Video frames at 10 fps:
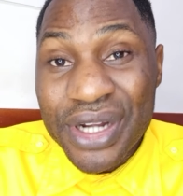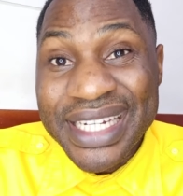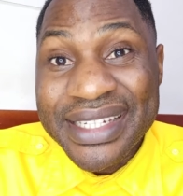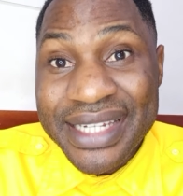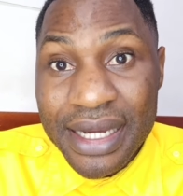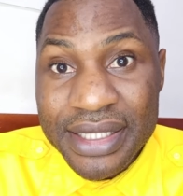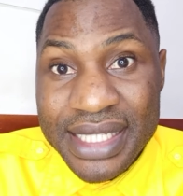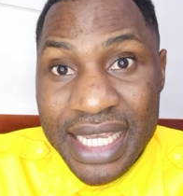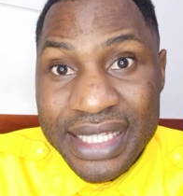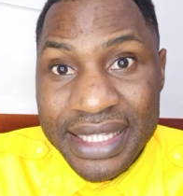on the
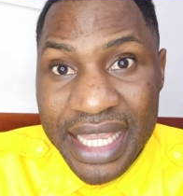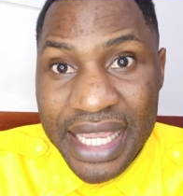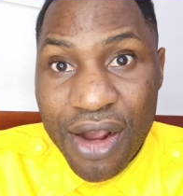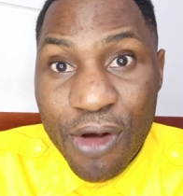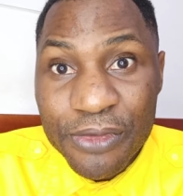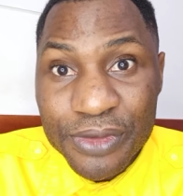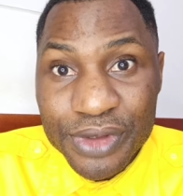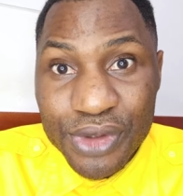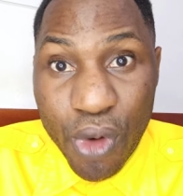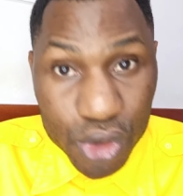30th day of
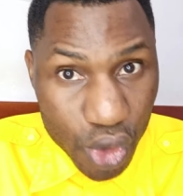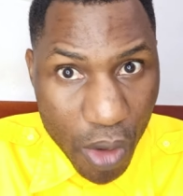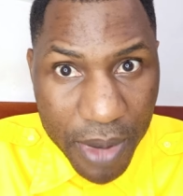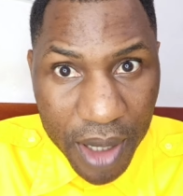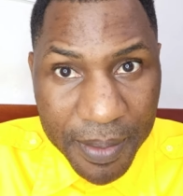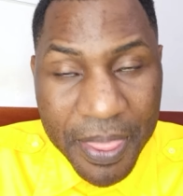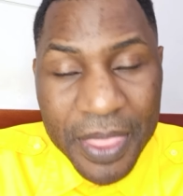October.